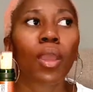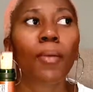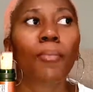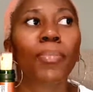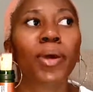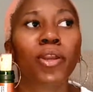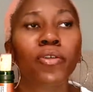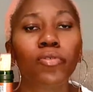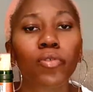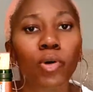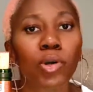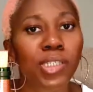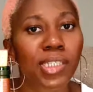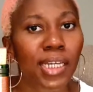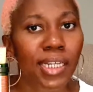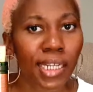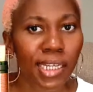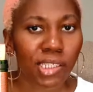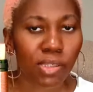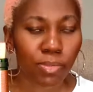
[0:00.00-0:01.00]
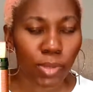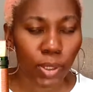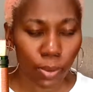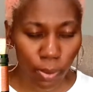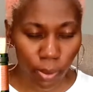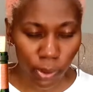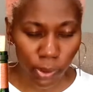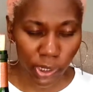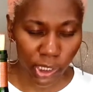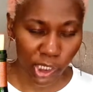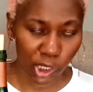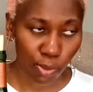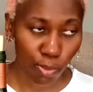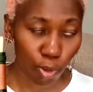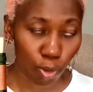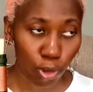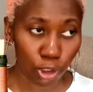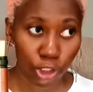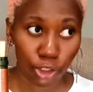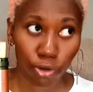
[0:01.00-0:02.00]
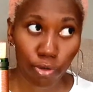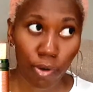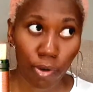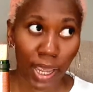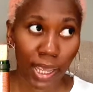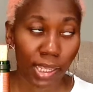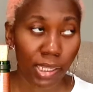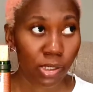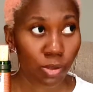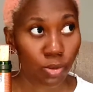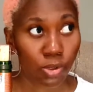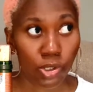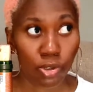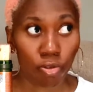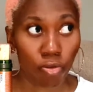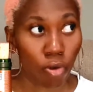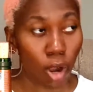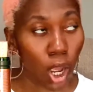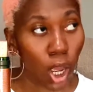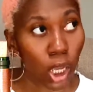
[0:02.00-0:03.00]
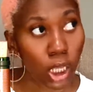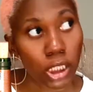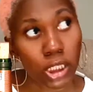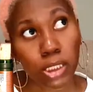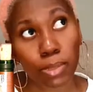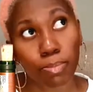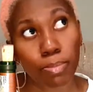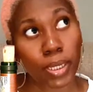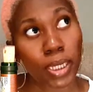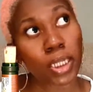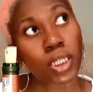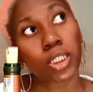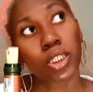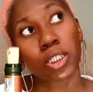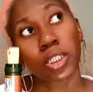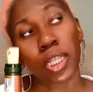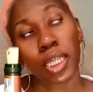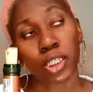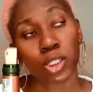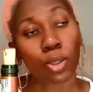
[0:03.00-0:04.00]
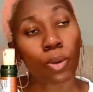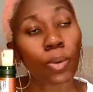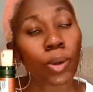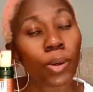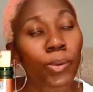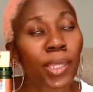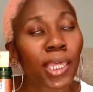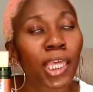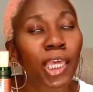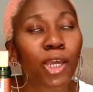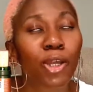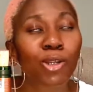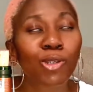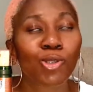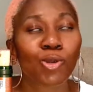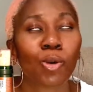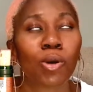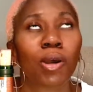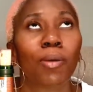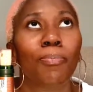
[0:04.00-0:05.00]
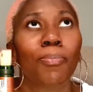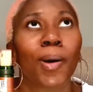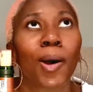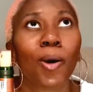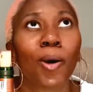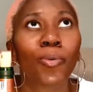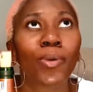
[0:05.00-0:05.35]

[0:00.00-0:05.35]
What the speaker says: But of course, that doesn't mean we won't explore Shiraz or Syrahs, but that's not what we're here to talk about.